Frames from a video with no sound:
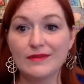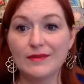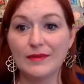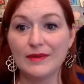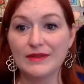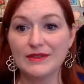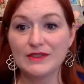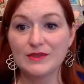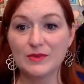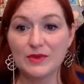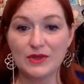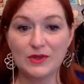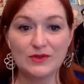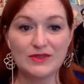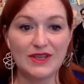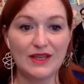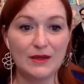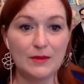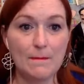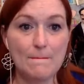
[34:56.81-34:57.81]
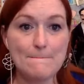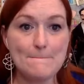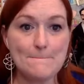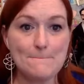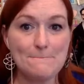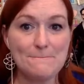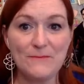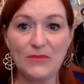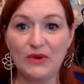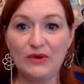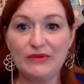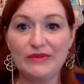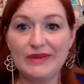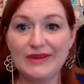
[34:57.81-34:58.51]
I mean, just what you said. Perfect.